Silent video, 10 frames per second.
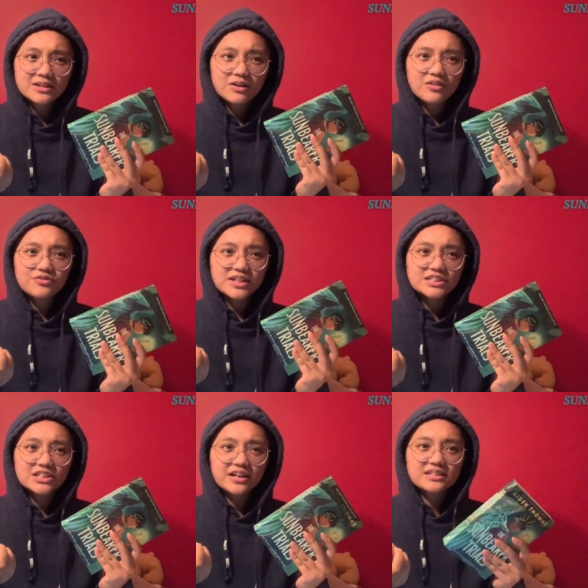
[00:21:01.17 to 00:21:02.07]
of
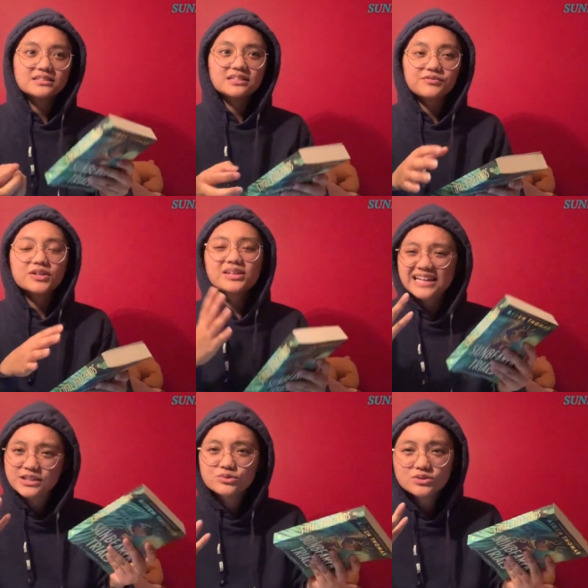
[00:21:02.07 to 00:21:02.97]
each characters, even though they
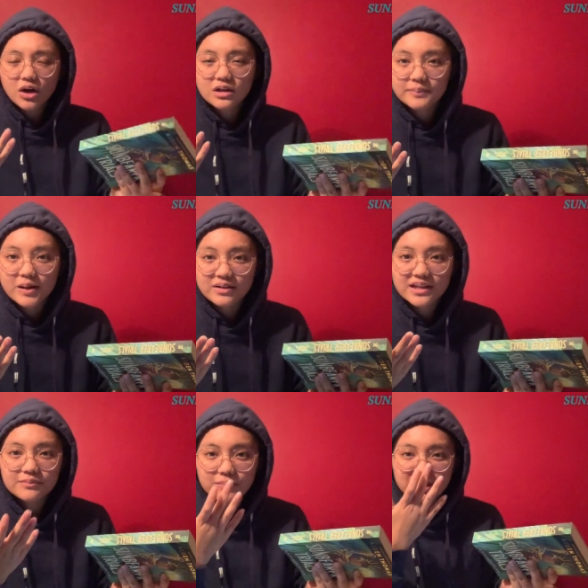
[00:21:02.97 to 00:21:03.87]
do talk about
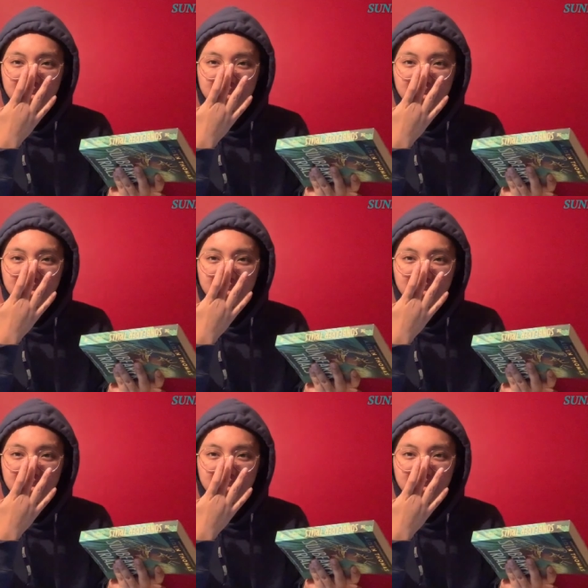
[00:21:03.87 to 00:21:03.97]
it, but